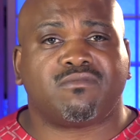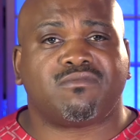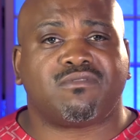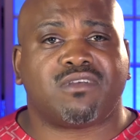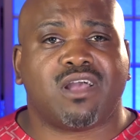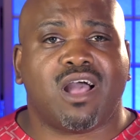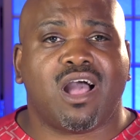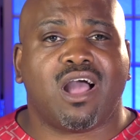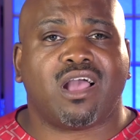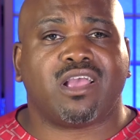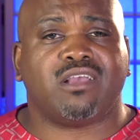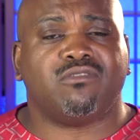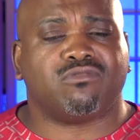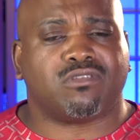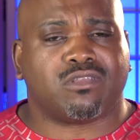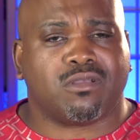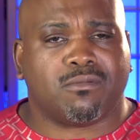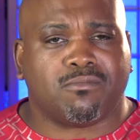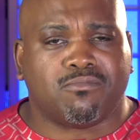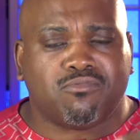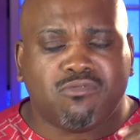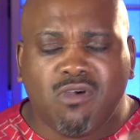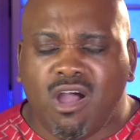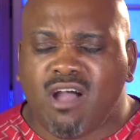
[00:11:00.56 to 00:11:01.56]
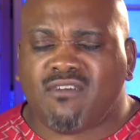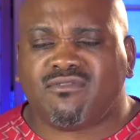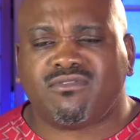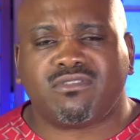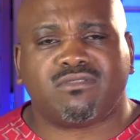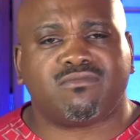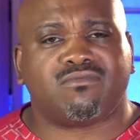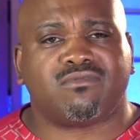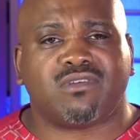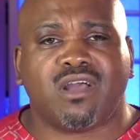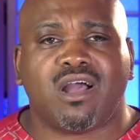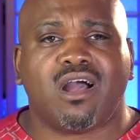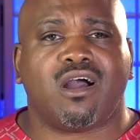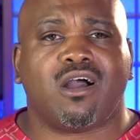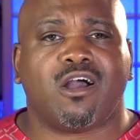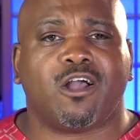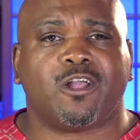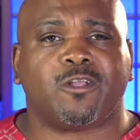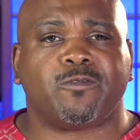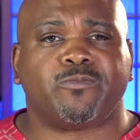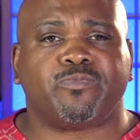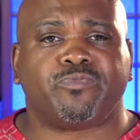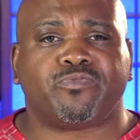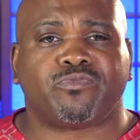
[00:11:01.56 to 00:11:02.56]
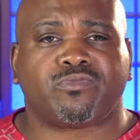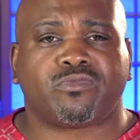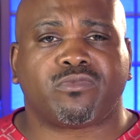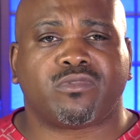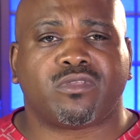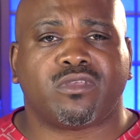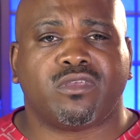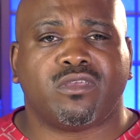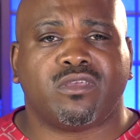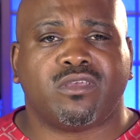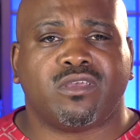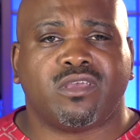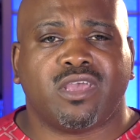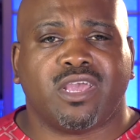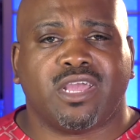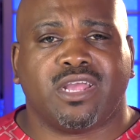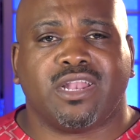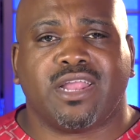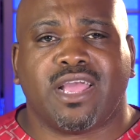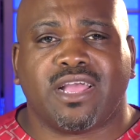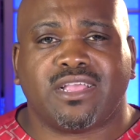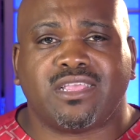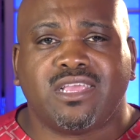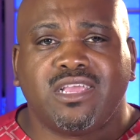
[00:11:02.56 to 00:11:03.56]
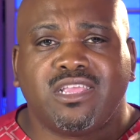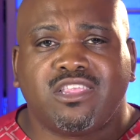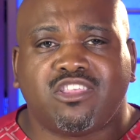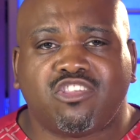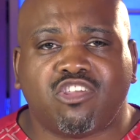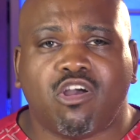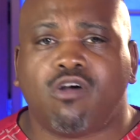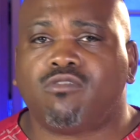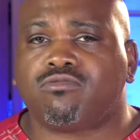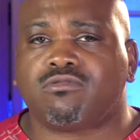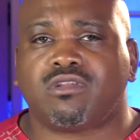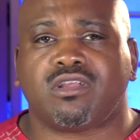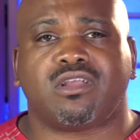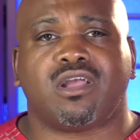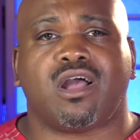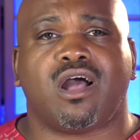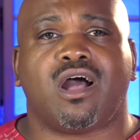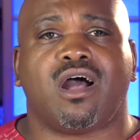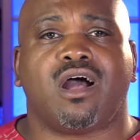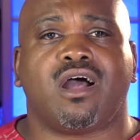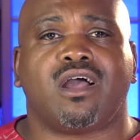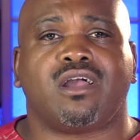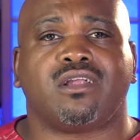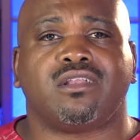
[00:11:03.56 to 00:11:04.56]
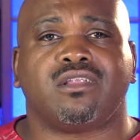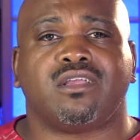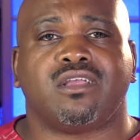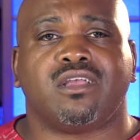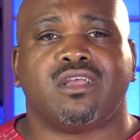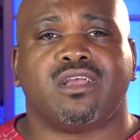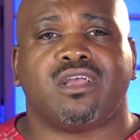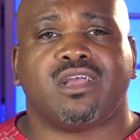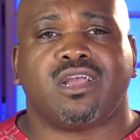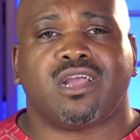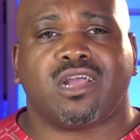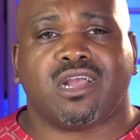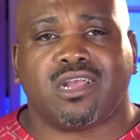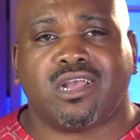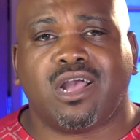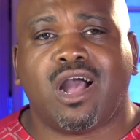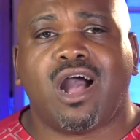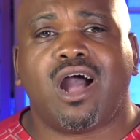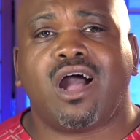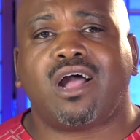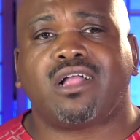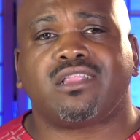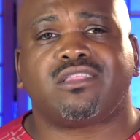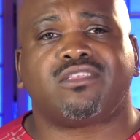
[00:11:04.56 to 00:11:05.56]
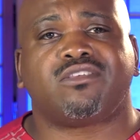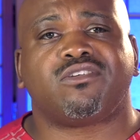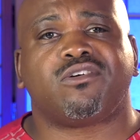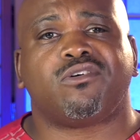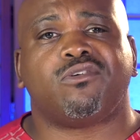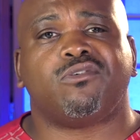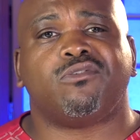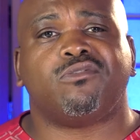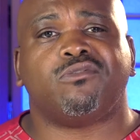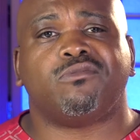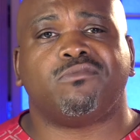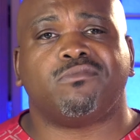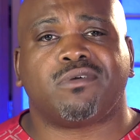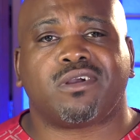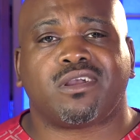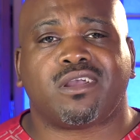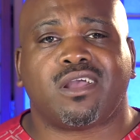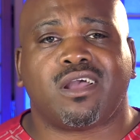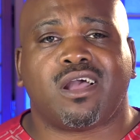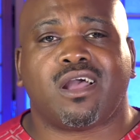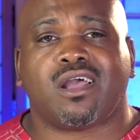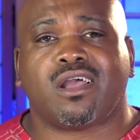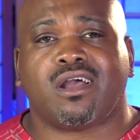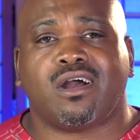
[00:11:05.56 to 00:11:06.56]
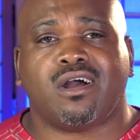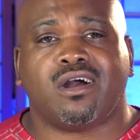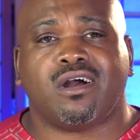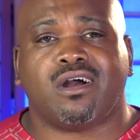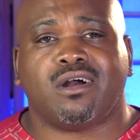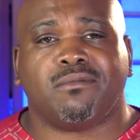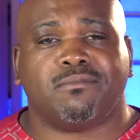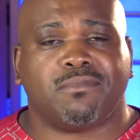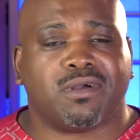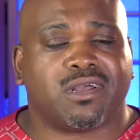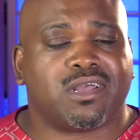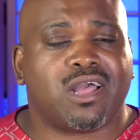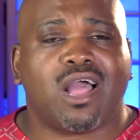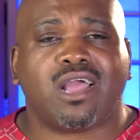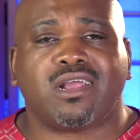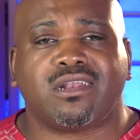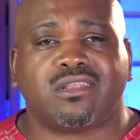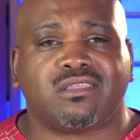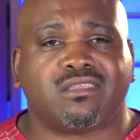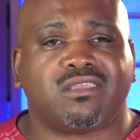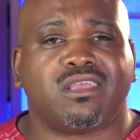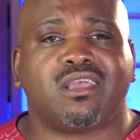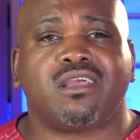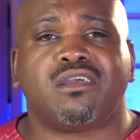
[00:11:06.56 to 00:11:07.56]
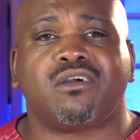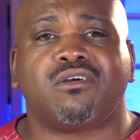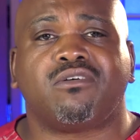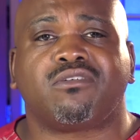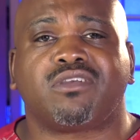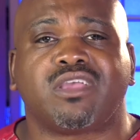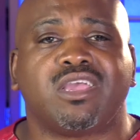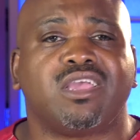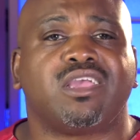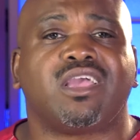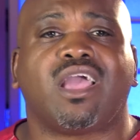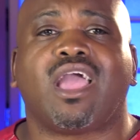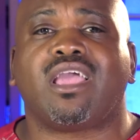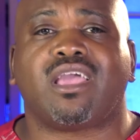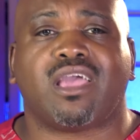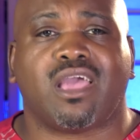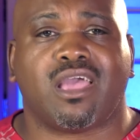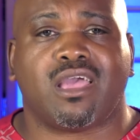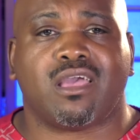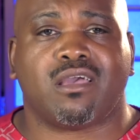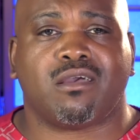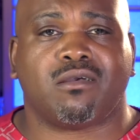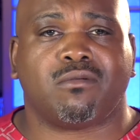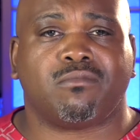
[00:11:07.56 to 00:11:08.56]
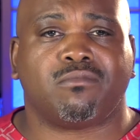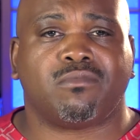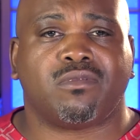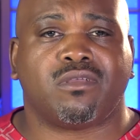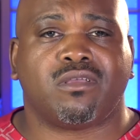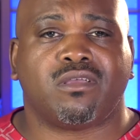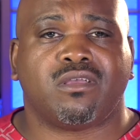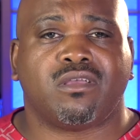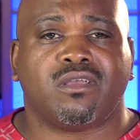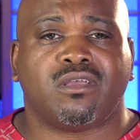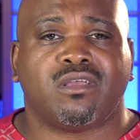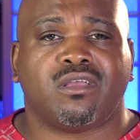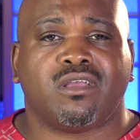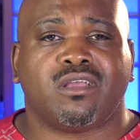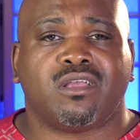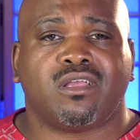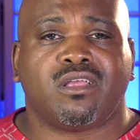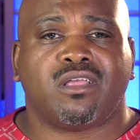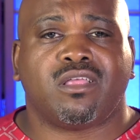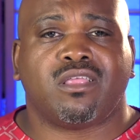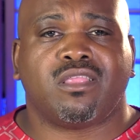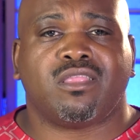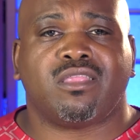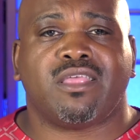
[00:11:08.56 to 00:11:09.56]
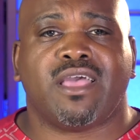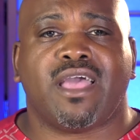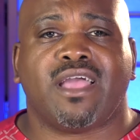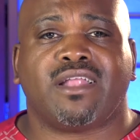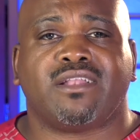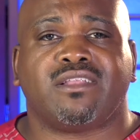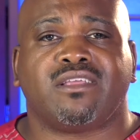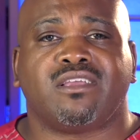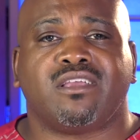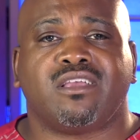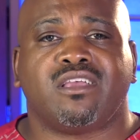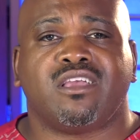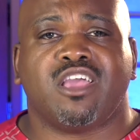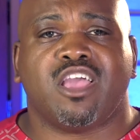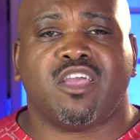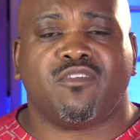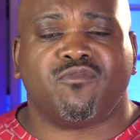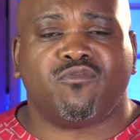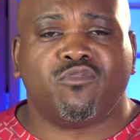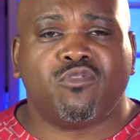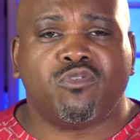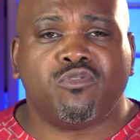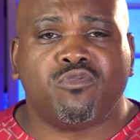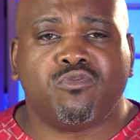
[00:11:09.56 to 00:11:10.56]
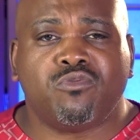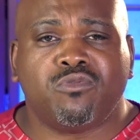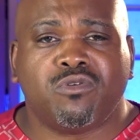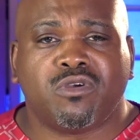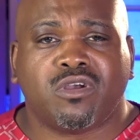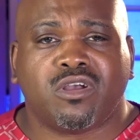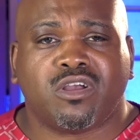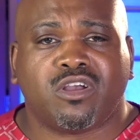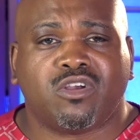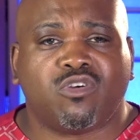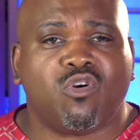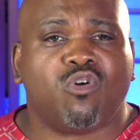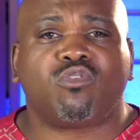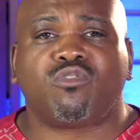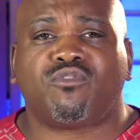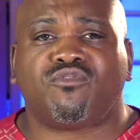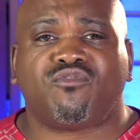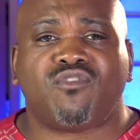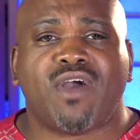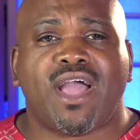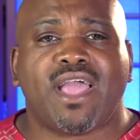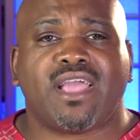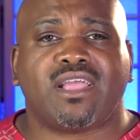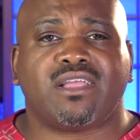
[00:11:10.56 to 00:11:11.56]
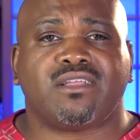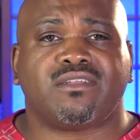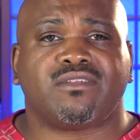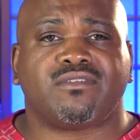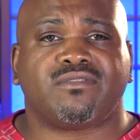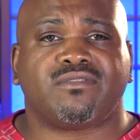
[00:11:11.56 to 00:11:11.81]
of God. He was a prophet of God. And as he talked to God, God told Micaiah to tell King Ahab that if you go to fight